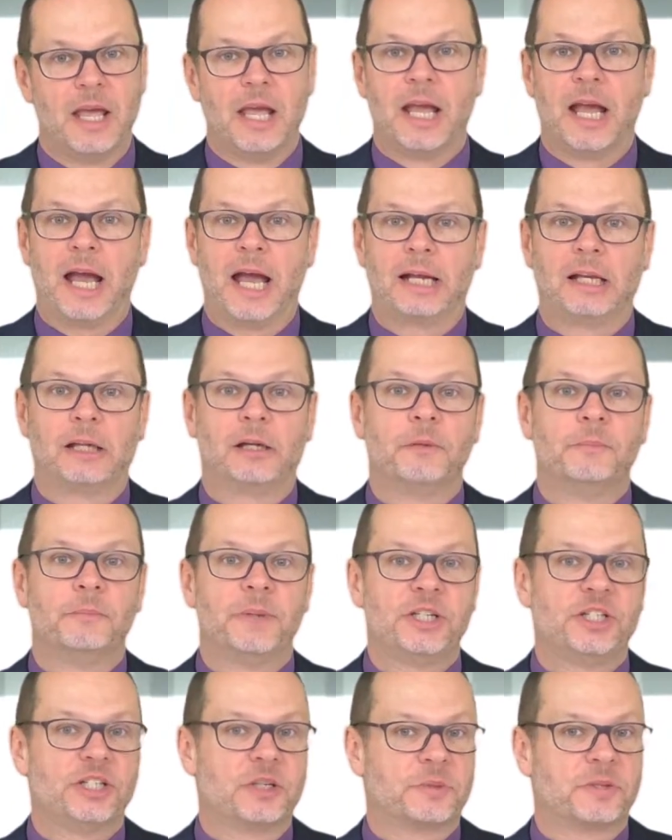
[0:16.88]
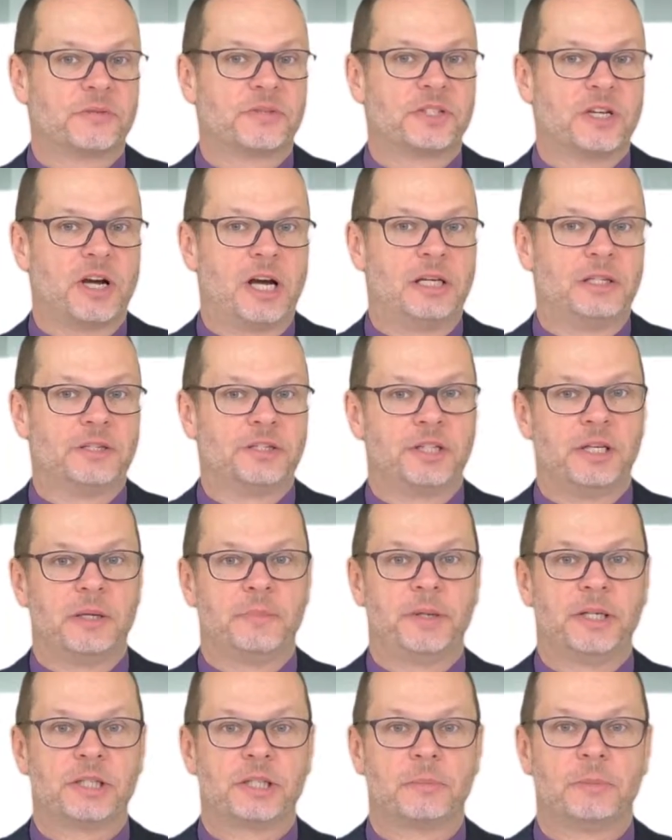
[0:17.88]
Anglican bishops have silenced the
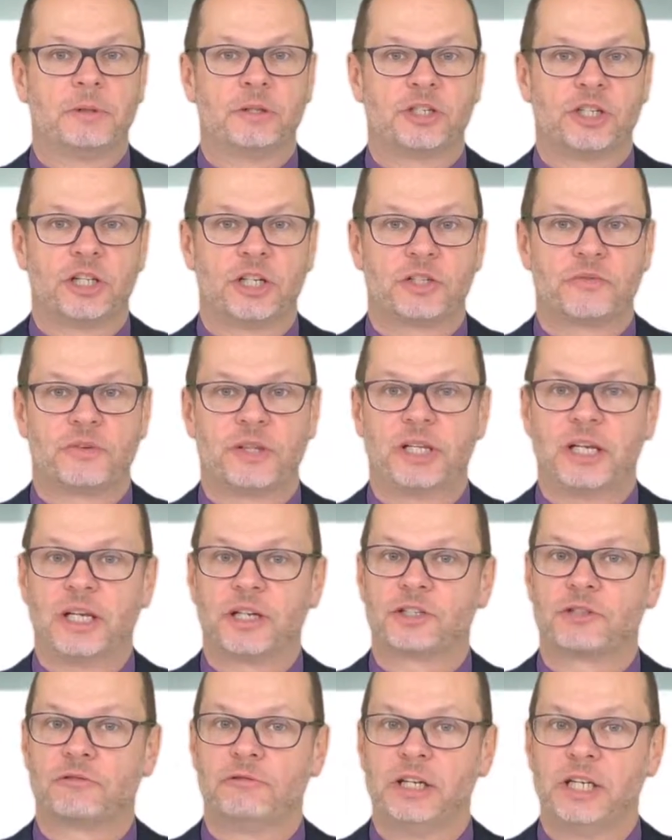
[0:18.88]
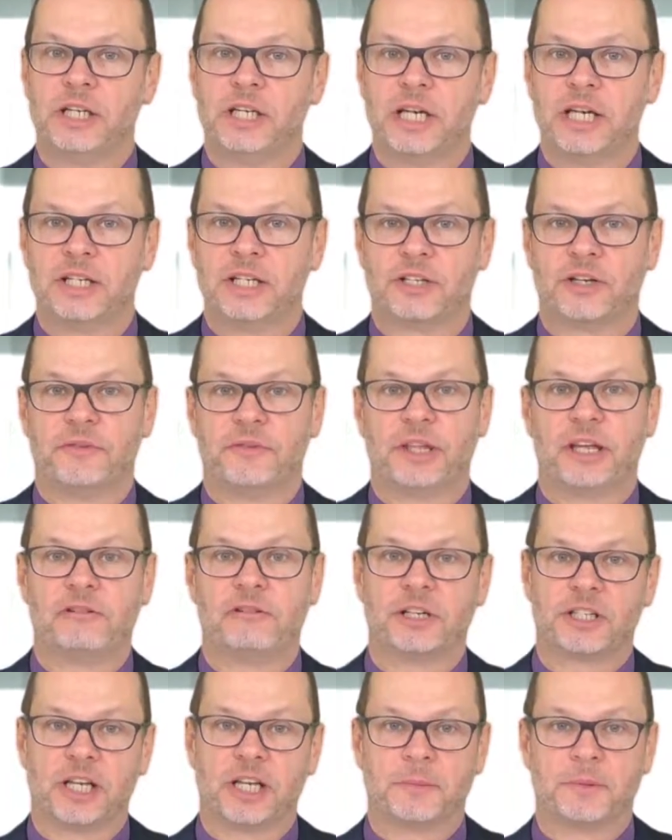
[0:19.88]
Episcopal Church for the next 3 years over their
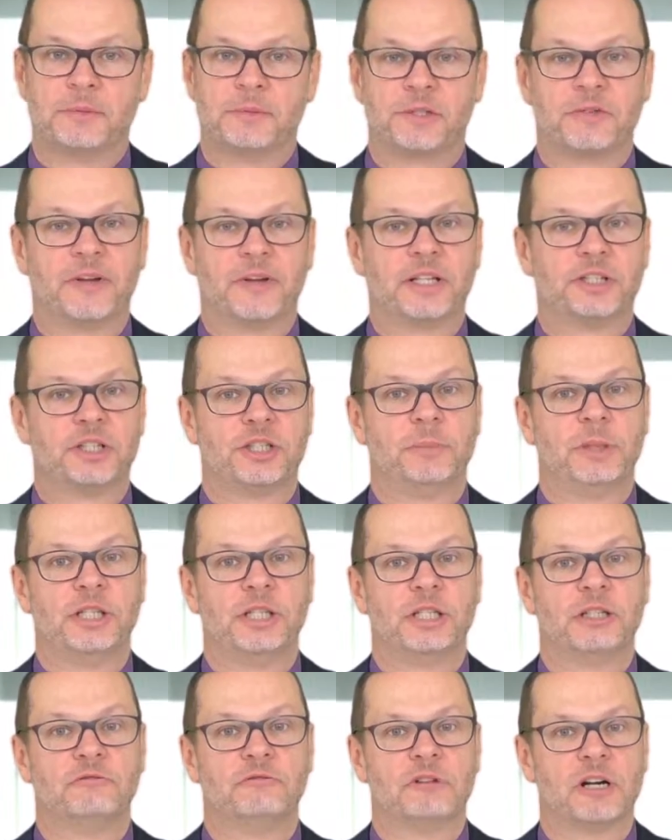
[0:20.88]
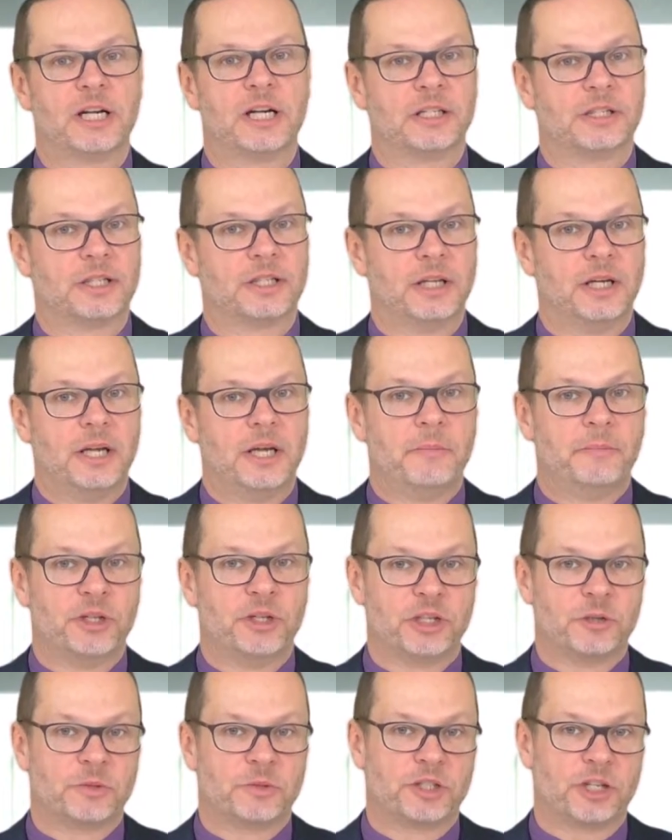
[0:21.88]
acceptance of LGBT rights.
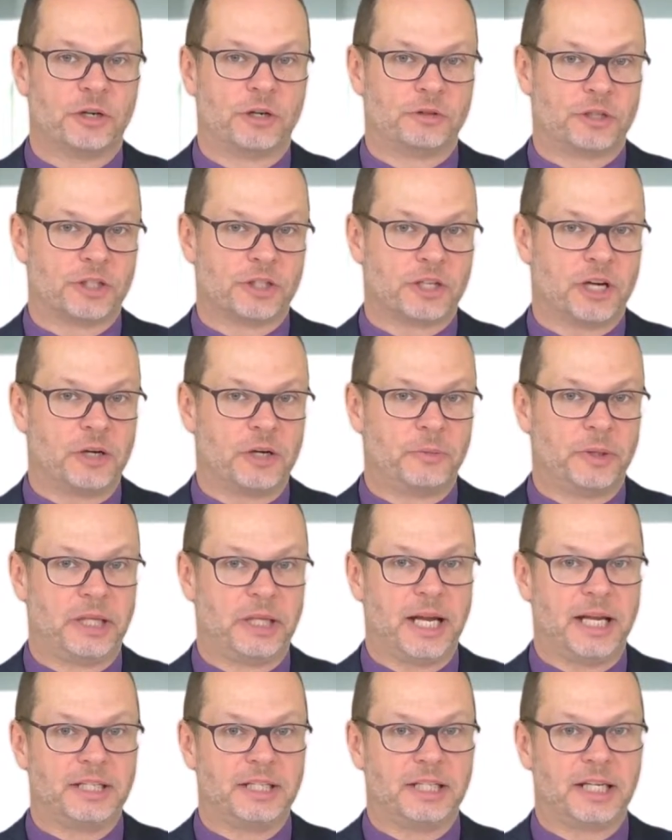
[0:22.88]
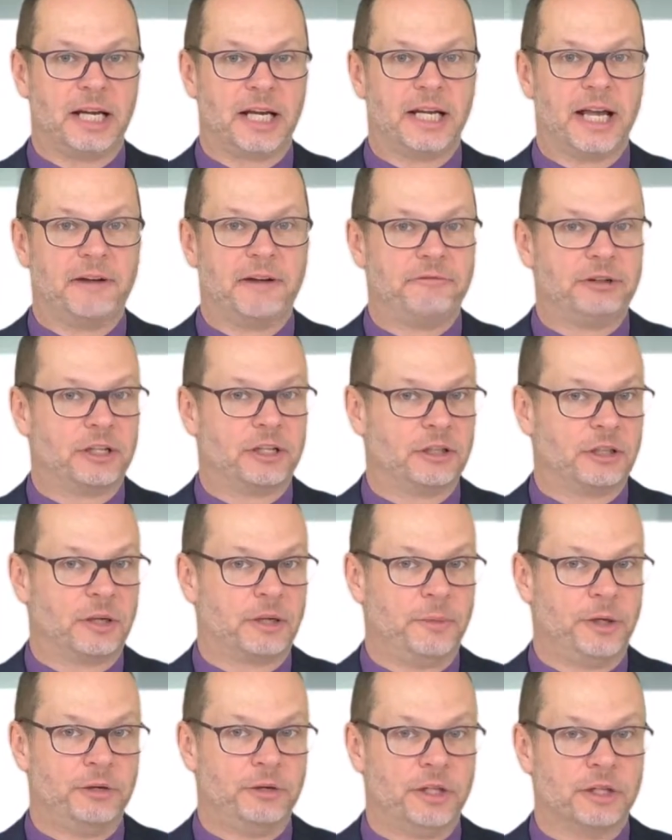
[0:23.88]
Bishops chose to side with the anti-gay African
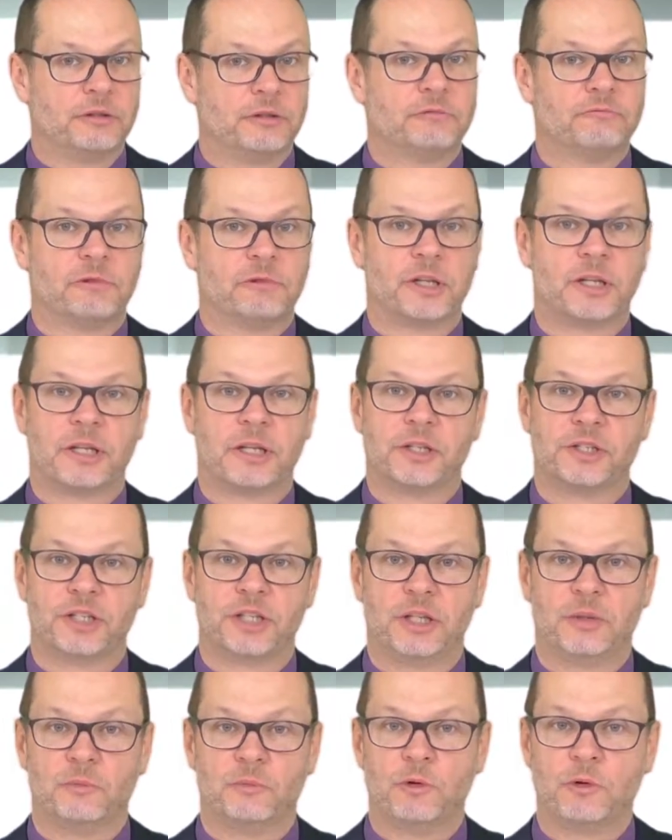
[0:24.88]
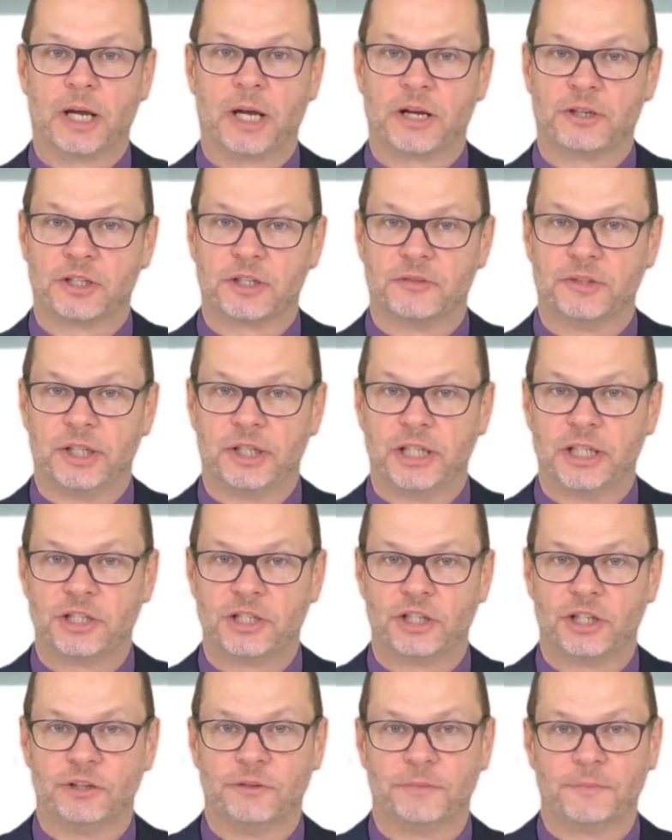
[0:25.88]
Communion rather than see them walk out over the
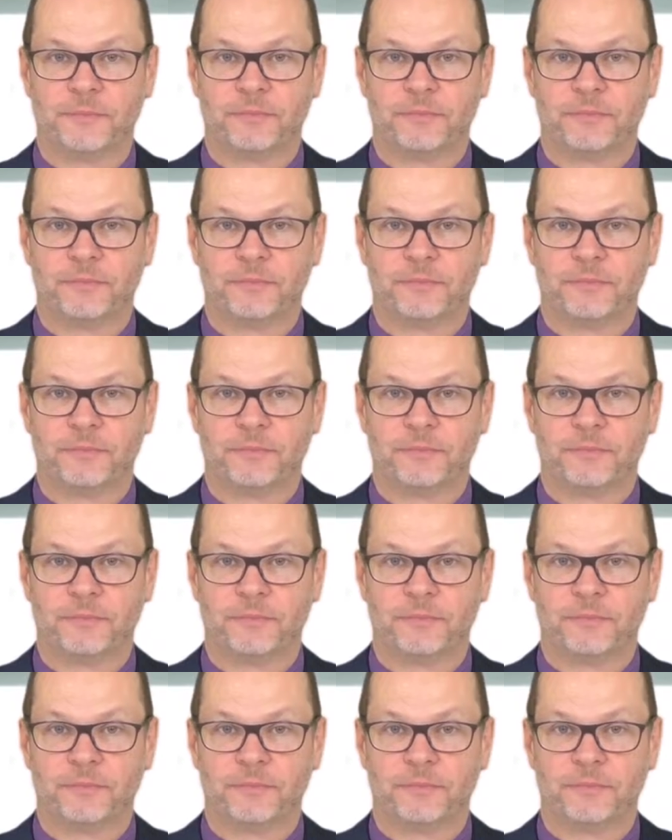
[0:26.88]
issue.